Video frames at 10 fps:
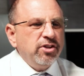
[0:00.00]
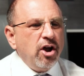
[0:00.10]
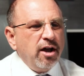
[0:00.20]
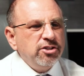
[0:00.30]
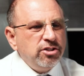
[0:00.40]
of the
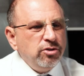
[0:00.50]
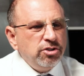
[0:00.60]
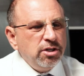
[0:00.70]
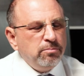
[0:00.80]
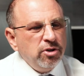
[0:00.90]

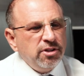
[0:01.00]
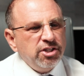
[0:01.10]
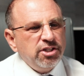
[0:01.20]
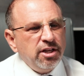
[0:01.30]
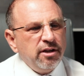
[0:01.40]
Constitution put
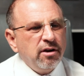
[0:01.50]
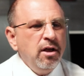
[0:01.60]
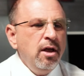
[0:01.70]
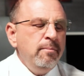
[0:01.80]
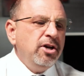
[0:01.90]
this in there?
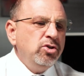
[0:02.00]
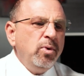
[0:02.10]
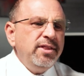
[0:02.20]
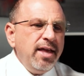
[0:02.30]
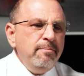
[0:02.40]
Because
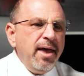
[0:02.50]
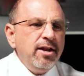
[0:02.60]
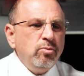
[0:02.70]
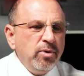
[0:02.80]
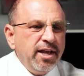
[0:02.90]
what they
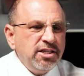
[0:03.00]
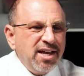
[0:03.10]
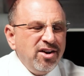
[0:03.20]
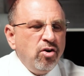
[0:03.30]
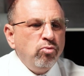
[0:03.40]
meant when they
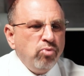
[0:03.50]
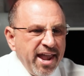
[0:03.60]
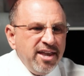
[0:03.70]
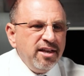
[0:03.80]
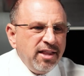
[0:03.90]
said
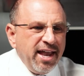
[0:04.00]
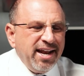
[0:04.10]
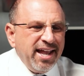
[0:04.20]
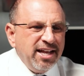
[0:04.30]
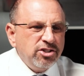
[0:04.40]

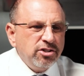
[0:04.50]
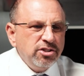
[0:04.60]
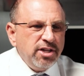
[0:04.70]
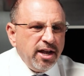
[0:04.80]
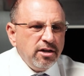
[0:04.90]
regulate
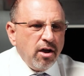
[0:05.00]
interstate